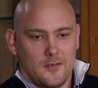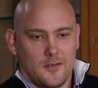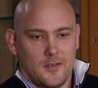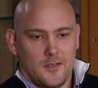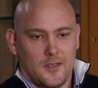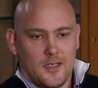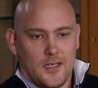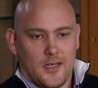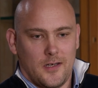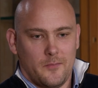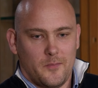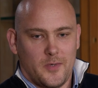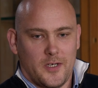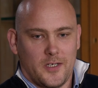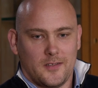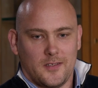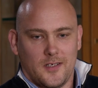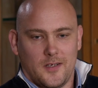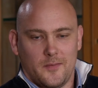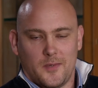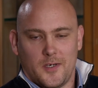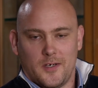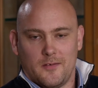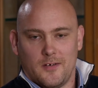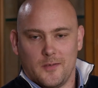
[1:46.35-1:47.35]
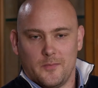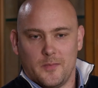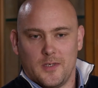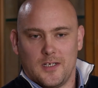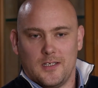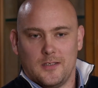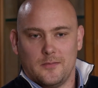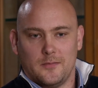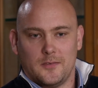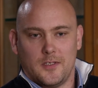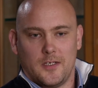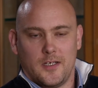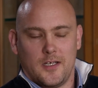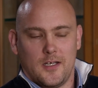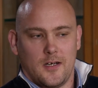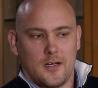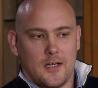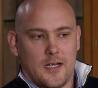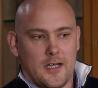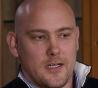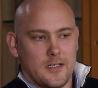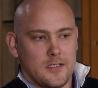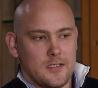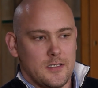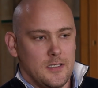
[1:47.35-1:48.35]
you get picked up by rugby clubs at a young
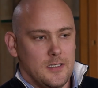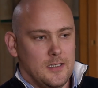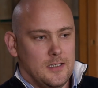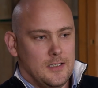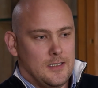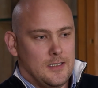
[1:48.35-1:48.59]
age.